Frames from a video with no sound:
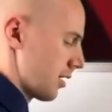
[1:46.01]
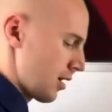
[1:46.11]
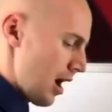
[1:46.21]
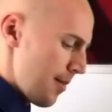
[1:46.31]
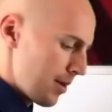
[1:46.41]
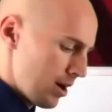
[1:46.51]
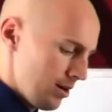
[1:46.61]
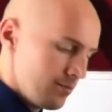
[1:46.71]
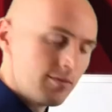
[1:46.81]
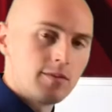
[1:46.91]
copper
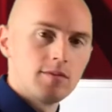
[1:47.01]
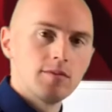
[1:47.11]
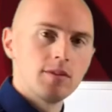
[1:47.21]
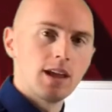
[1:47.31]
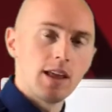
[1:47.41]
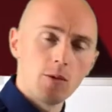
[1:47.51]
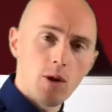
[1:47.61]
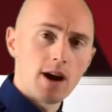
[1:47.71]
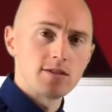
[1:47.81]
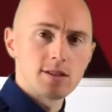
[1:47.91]
in the
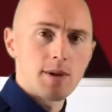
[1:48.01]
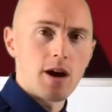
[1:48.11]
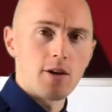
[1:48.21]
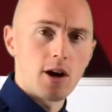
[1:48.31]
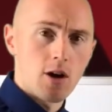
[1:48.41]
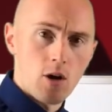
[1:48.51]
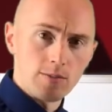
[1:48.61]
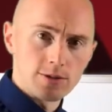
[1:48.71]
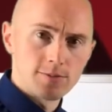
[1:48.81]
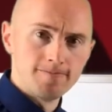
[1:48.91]
wires that power our
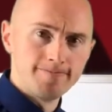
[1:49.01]
homes,